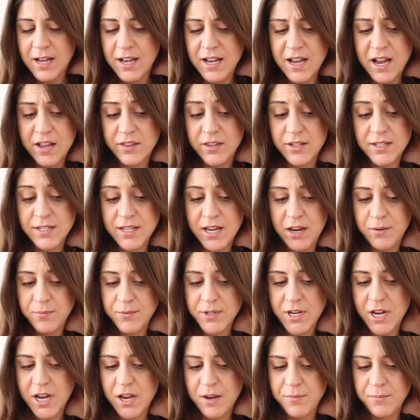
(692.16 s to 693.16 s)
At the same
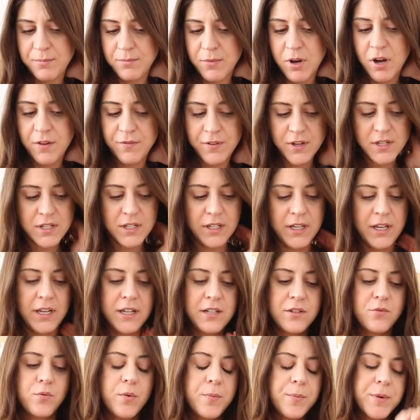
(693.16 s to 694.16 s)
time, obviously,
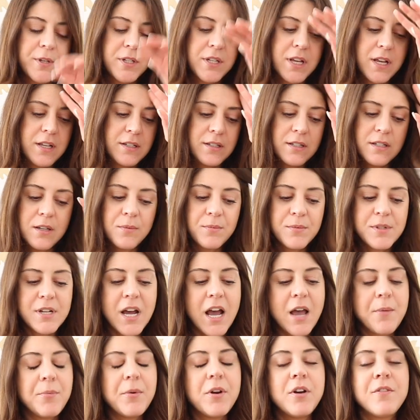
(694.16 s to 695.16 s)
it represents some
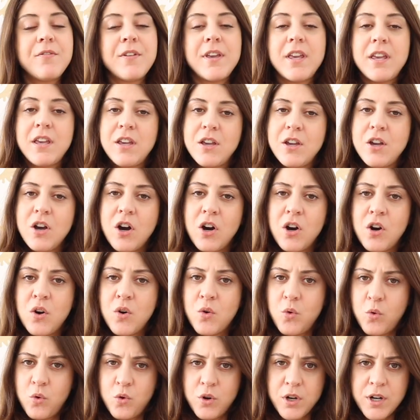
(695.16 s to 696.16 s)
type of
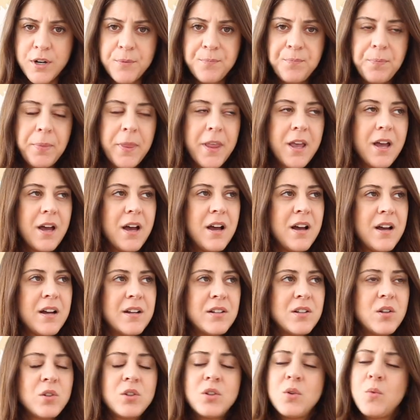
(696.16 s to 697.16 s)
ego or
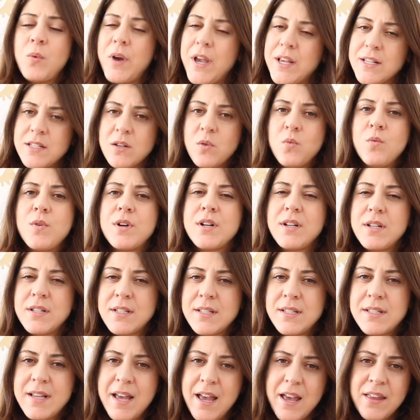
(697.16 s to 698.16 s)
the way someone is
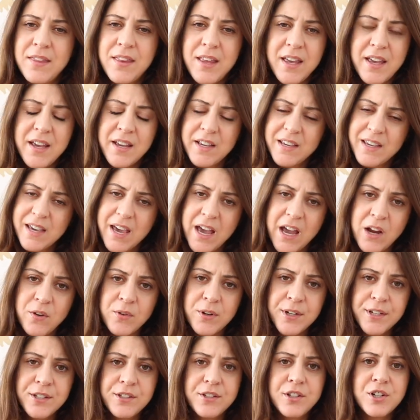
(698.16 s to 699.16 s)
standing,
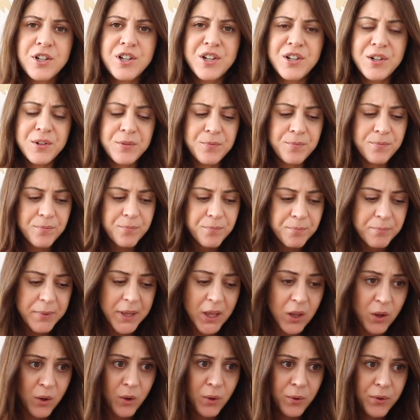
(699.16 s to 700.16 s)
character,
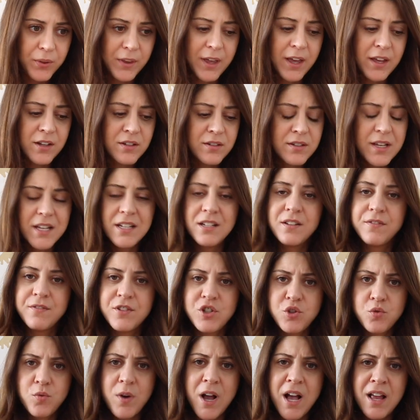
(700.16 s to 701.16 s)
build, and
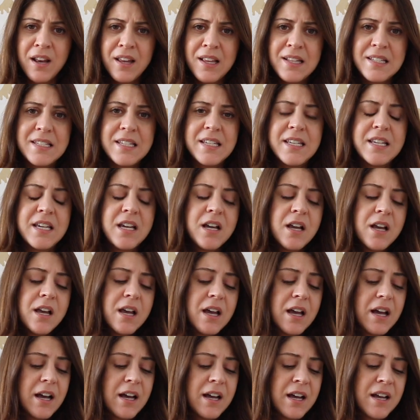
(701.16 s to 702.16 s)
individuality.
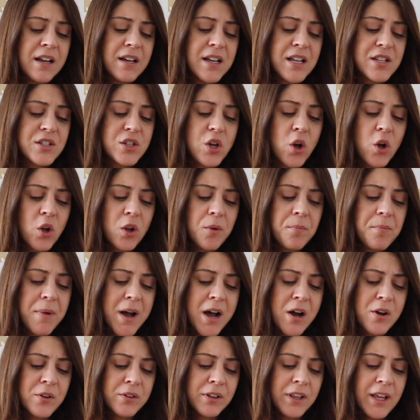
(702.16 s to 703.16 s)
It's all
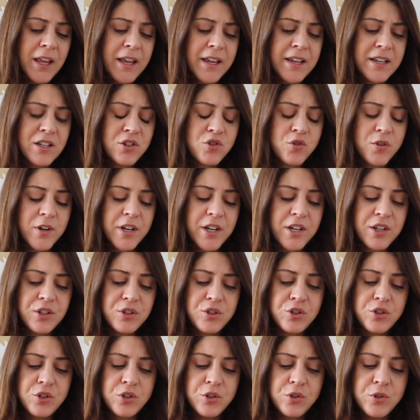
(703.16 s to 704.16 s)
about like trying
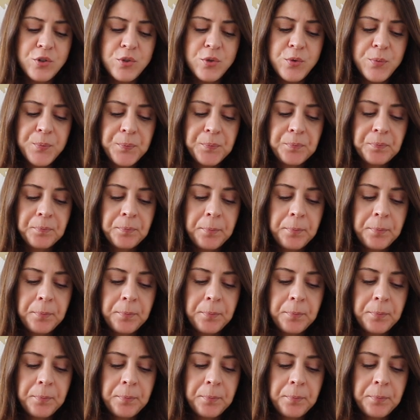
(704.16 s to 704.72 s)
to,